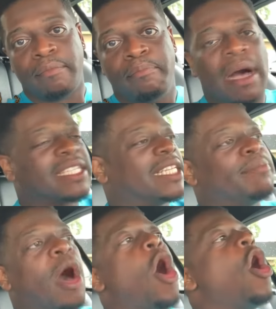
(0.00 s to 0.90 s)
Bust up
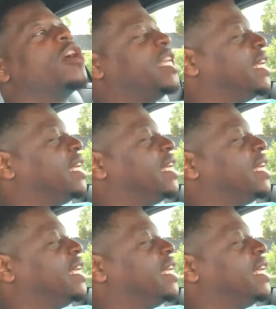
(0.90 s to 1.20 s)
all your